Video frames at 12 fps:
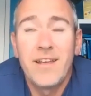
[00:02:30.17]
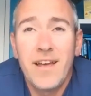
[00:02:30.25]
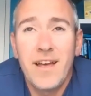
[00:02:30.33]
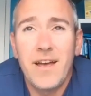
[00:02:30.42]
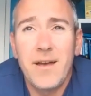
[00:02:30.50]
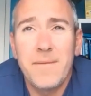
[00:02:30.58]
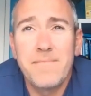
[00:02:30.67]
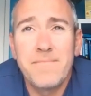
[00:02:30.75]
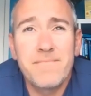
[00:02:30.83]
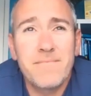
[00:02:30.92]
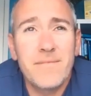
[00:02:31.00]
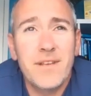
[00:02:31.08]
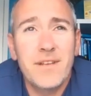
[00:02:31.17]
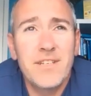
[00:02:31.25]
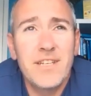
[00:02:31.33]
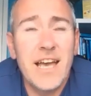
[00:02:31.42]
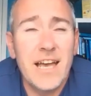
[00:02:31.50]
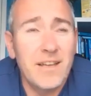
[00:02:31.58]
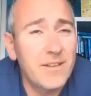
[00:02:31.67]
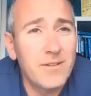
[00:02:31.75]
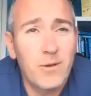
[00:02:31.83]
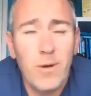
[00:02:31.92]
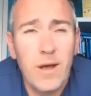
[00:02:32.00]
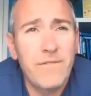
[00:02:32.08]
Um, so yeah,
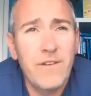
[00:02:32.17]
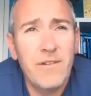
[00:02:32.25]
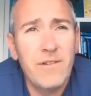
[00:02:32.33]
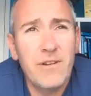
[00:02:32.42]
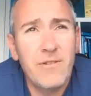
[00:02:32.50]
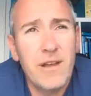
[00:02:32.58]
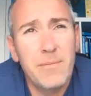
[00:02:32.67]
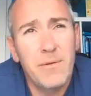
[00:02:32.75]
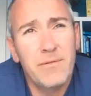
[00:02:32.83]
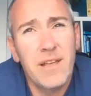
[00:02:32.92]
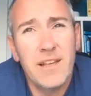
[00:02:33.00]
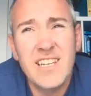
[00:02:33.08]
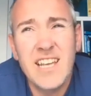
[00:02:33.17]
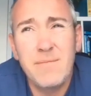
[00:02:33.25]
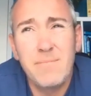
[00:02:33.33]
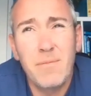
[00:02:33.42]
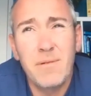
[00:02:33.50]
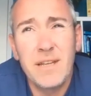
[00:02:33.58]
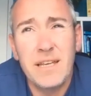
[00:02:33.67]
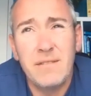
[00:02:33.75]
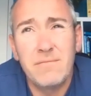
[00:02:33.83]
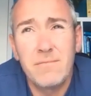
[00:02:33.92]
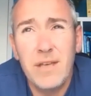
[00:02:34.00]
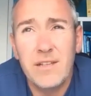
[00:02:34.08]
quite a varied career, but I say probably
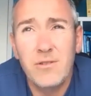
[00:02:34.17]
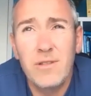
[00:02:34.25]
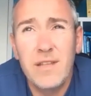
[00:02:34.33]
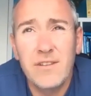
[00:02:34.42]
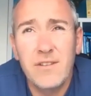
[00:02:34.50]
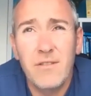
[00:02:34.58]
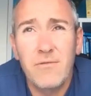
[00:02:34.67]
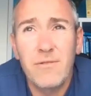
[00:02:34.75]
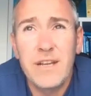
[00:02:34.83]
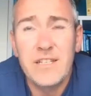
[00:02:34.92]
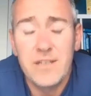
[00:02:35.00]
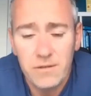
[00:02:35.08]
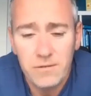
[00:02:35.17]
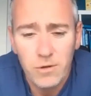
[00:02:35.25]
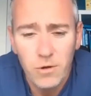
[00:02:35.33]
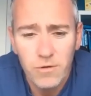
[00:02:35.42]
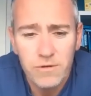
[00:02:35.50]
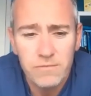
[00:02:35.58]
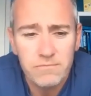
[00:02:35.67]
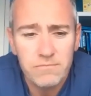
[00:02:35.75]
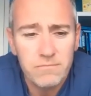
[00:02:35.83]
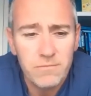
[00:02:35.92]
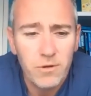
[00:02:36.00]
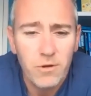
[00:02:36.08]
yeah 2003 till current
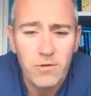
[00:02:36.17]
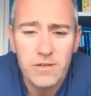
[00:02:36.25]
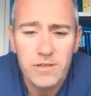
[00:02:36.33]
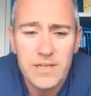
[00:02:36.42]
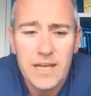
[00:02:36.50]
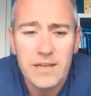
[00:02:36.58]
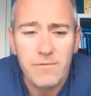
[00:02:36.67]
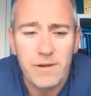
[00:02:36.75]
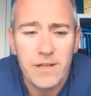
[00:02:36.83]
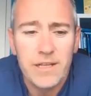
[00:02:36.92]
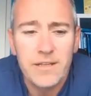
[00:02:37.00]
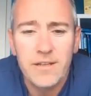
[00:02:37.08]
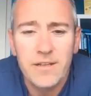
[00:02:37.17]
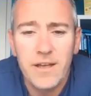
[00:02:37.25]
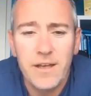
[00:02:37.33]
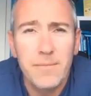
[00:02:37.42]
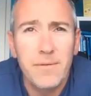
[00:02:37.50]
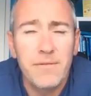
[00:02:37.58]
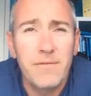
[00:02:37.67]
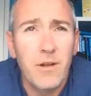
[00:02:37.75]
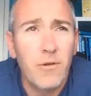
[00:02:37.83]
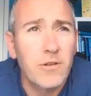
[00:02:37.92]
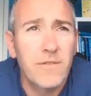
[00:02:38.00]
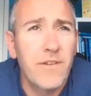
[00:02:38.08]
current day really, um, and
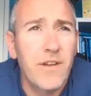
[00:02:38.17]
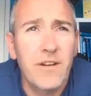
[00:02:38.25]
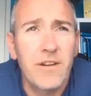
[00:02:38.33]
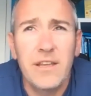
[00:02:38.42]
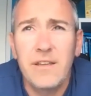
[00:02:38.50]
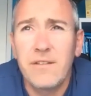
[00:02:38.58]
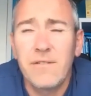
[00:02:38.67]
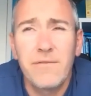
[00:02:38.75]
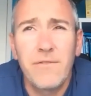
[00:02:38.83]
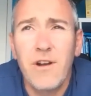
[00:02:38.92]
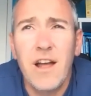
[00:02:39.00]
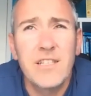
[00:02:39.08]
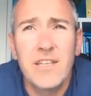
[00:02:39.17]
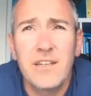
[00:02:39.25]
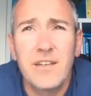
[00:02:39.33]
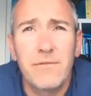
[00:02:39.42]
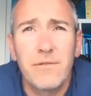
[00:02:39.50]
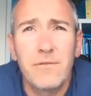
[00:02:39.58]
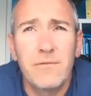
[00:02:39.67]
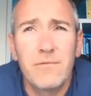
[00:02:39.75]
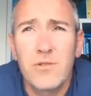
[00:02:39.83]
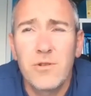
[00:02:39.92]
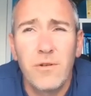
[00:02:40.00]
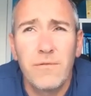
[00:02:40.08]
across a very variety of different
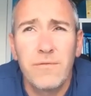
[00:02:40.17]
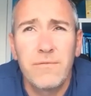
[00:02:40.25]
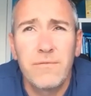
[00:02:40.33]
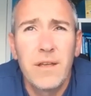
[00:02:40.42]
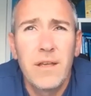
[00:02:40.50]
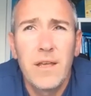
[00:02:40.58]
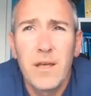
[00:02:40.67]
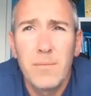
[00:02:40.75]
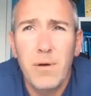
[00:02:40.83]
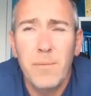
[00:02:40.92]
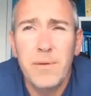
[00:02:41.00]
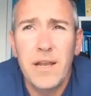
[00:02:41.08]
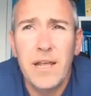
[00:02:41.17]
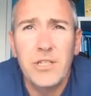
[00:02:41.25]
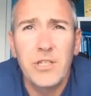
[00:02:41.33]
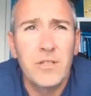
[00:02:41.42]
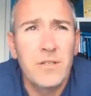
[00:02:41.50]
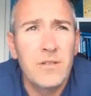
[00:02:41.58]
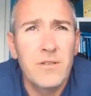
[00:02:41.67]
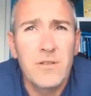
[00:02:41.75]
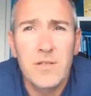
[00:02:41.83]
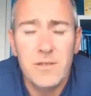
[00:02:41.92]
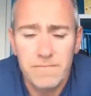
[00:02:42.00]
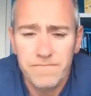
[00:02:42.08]
sort of
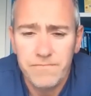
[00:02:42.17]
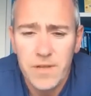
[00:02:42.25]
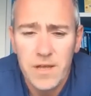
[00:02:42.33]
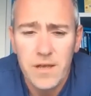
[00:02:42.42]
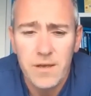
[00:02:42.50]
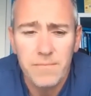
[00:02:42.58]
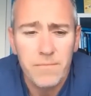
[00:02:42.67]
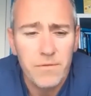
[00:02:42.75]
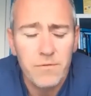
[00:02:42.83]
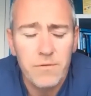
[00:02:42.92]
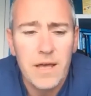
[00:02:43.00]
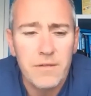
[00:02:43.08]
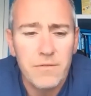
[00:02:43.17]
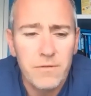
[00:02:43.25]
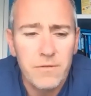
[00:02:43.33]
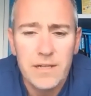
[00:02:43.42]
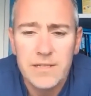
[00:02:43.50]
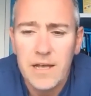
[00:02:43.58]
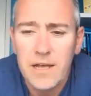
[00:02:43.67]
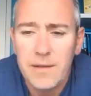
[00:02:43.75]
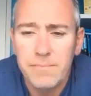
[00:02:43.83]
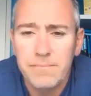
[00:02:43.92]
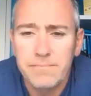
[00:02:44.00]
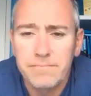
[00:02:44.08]
populations um, through that through that time.